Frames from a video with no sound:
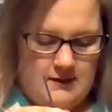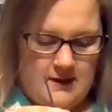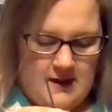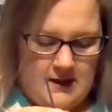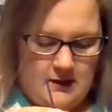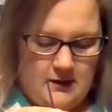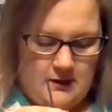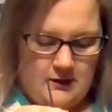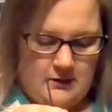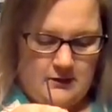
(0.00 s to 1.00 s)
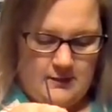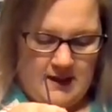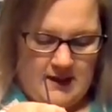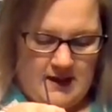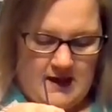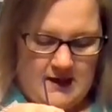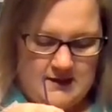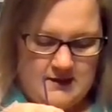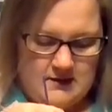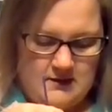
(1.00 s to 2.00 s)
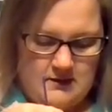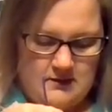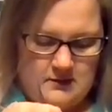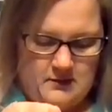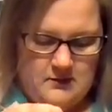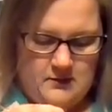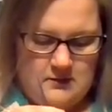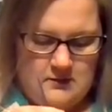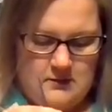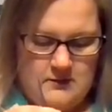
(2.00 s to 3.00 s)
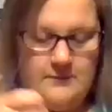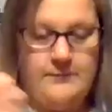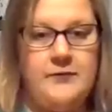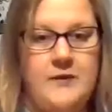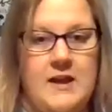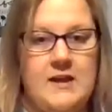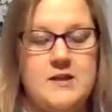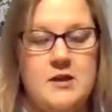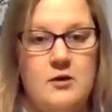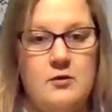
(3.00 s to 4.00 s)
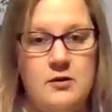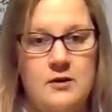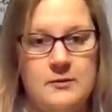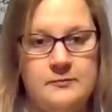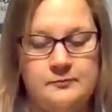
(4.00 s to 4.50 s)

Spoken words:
And then you're going to go and make an X like so.